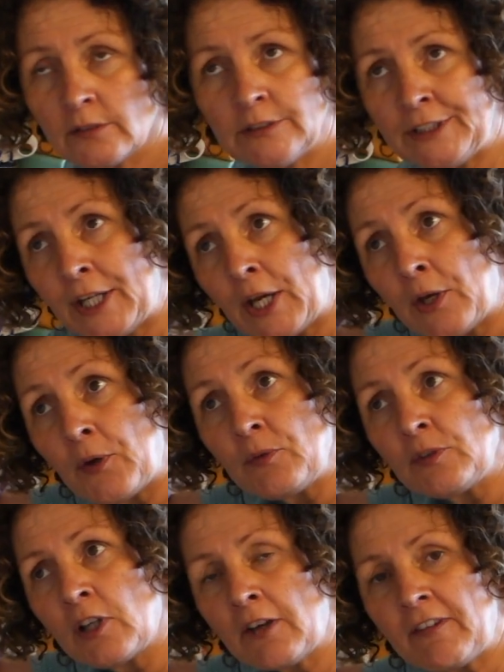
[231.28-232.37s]
you know,
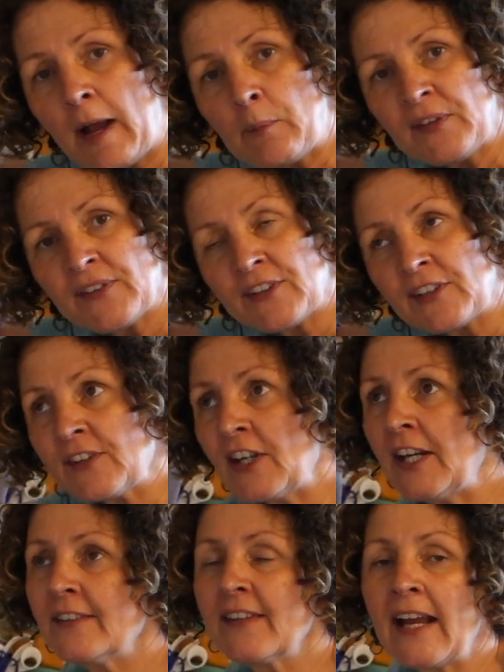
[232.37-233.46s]
life happens, doesn't
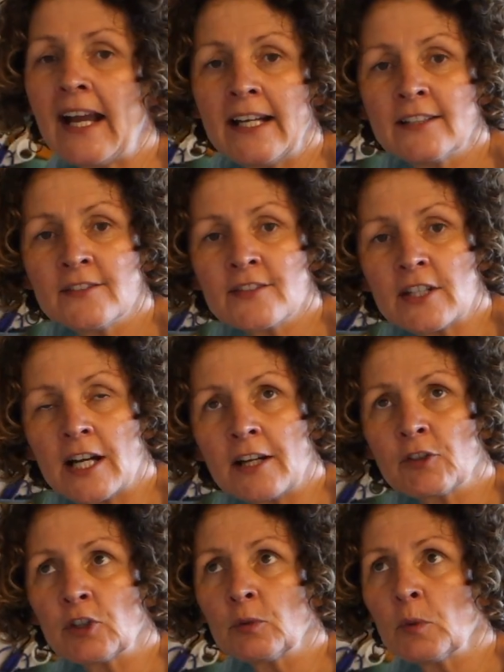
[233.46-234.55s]
it? And I've
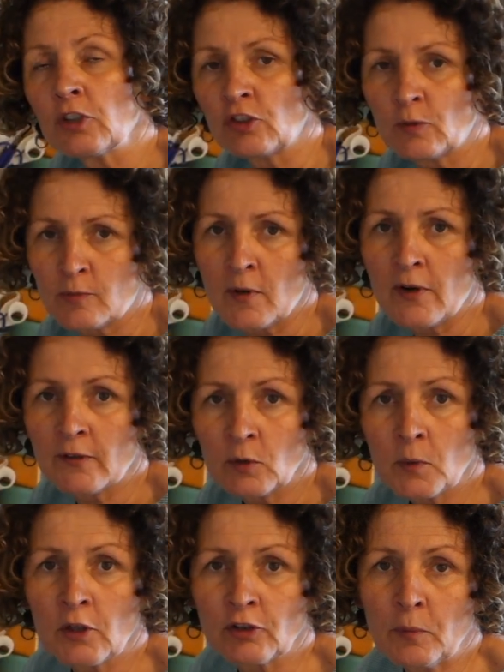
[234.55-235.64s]
got a workshop tomorrow, I've got a
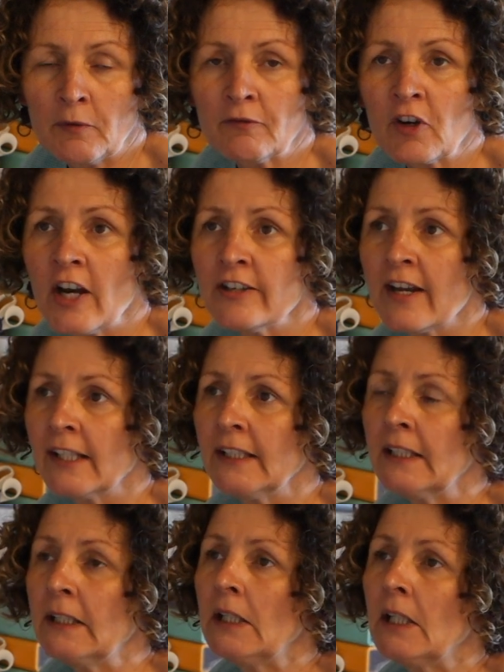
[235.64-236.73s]
workshop on Friday,
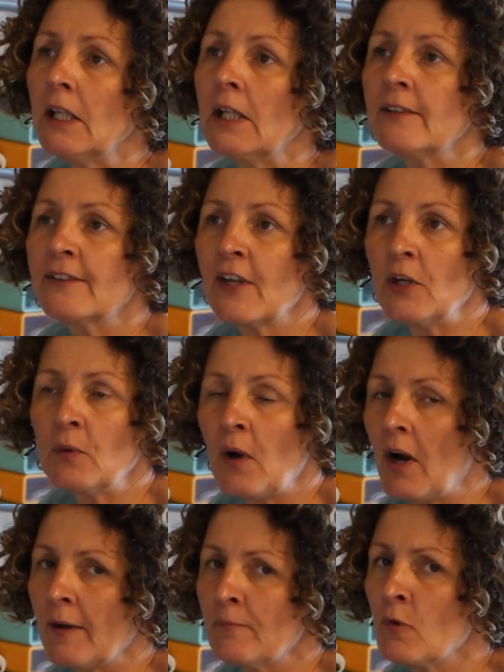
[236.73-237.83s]
so
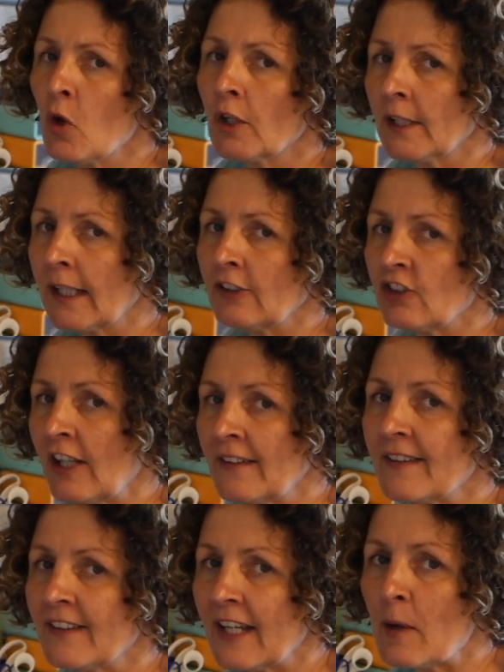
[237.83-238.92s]
I'm not going to get a
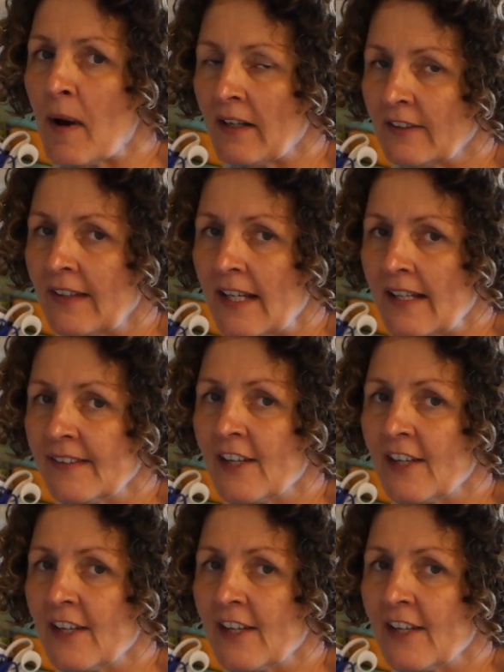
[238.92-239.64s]
chance to get back to this